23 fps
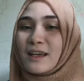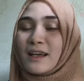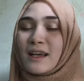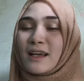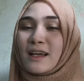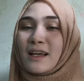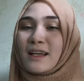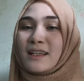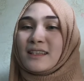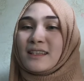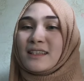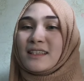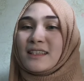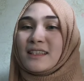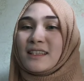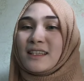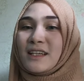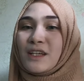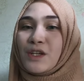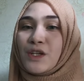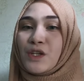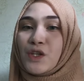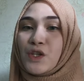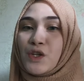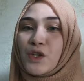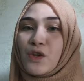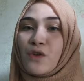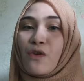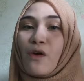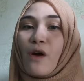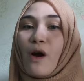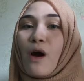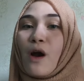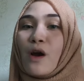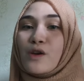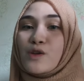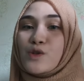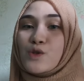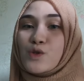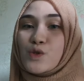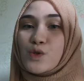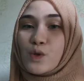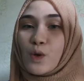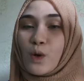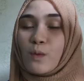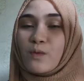And here are
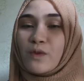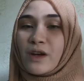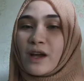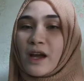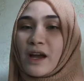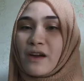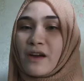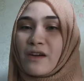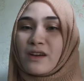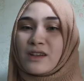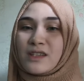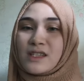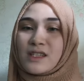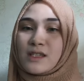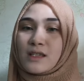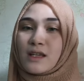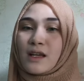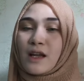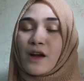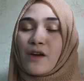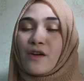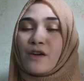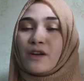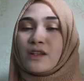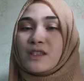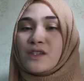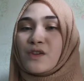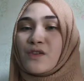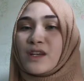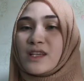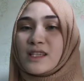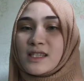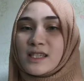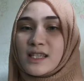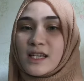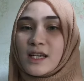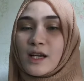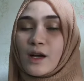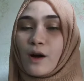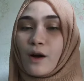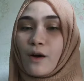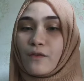some characteristics